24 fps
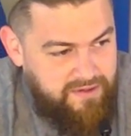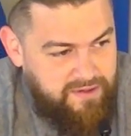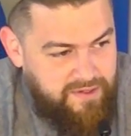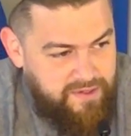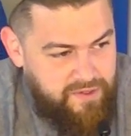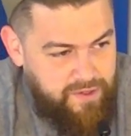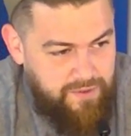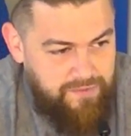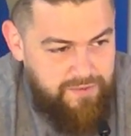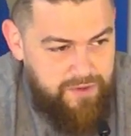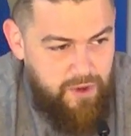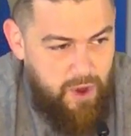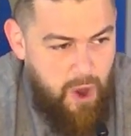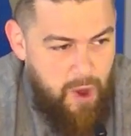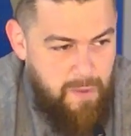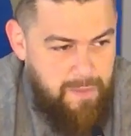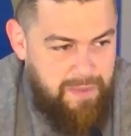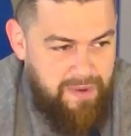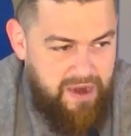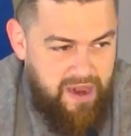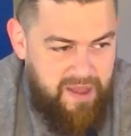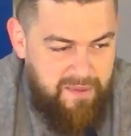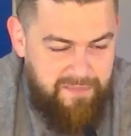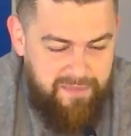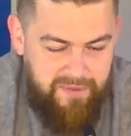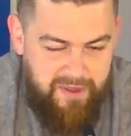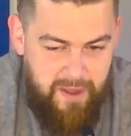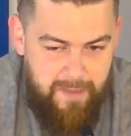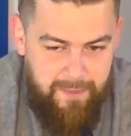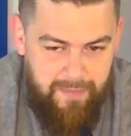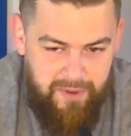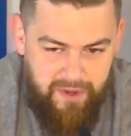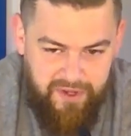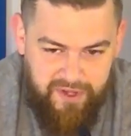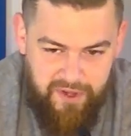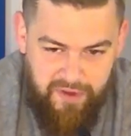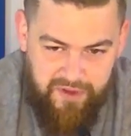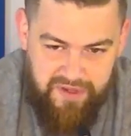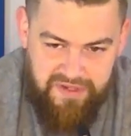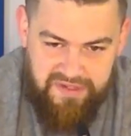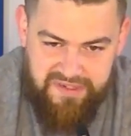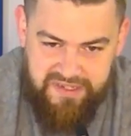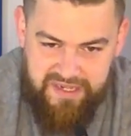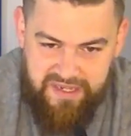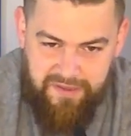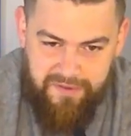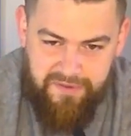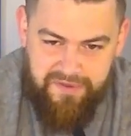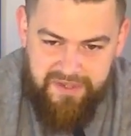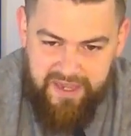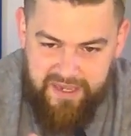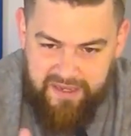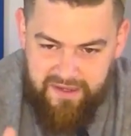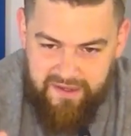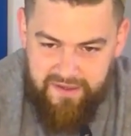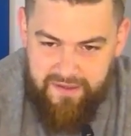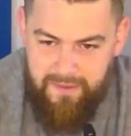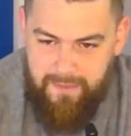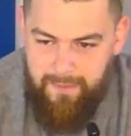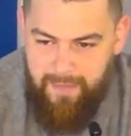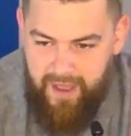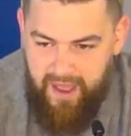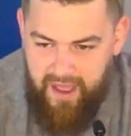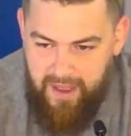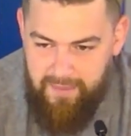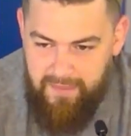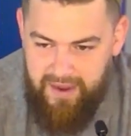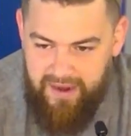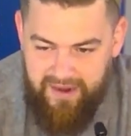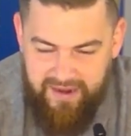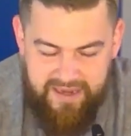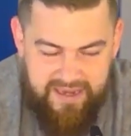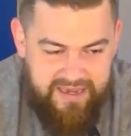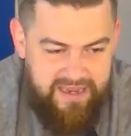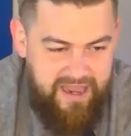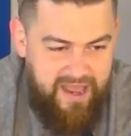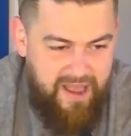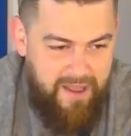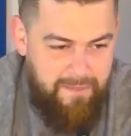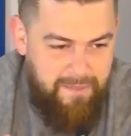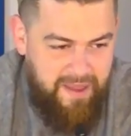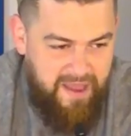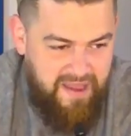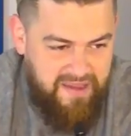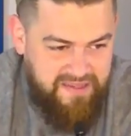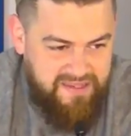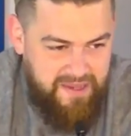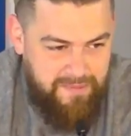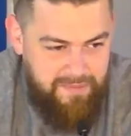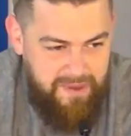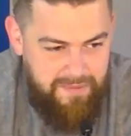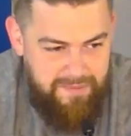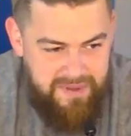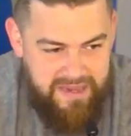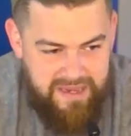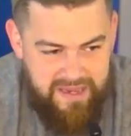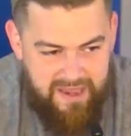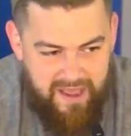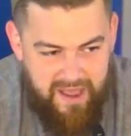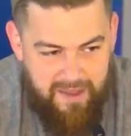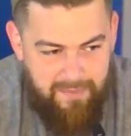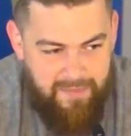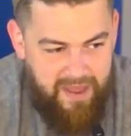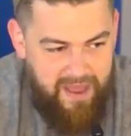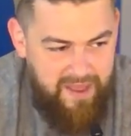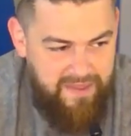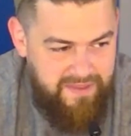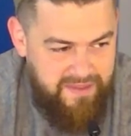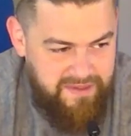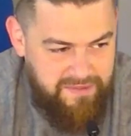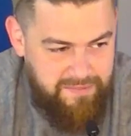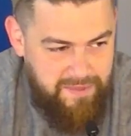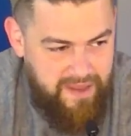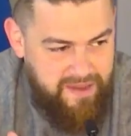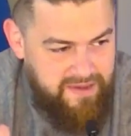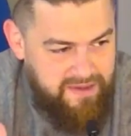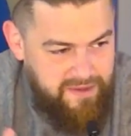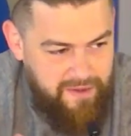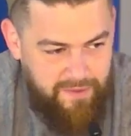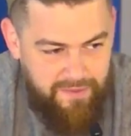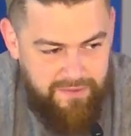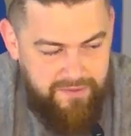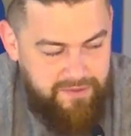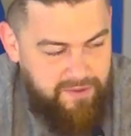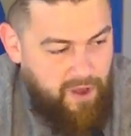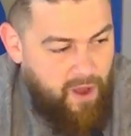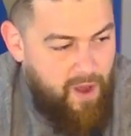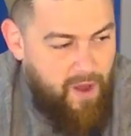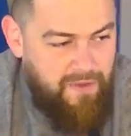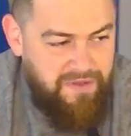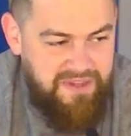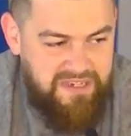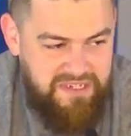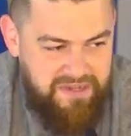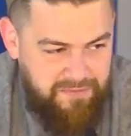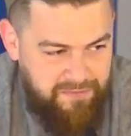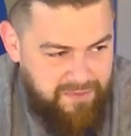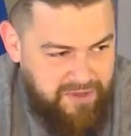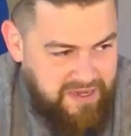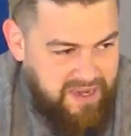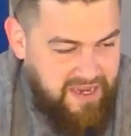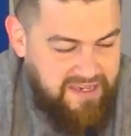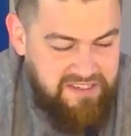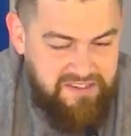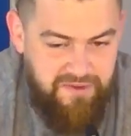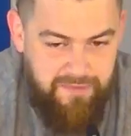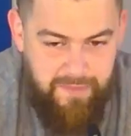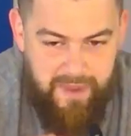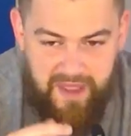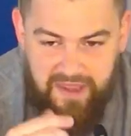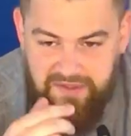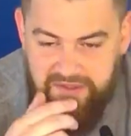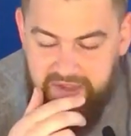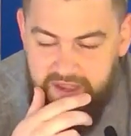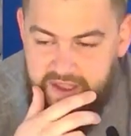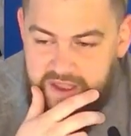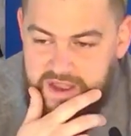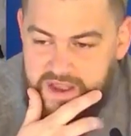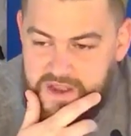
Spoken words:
So if you open up a book, you can see there's like ba ma'iyya, ba sababiyya, ba this, ba, you know, all these different kinds of ba's.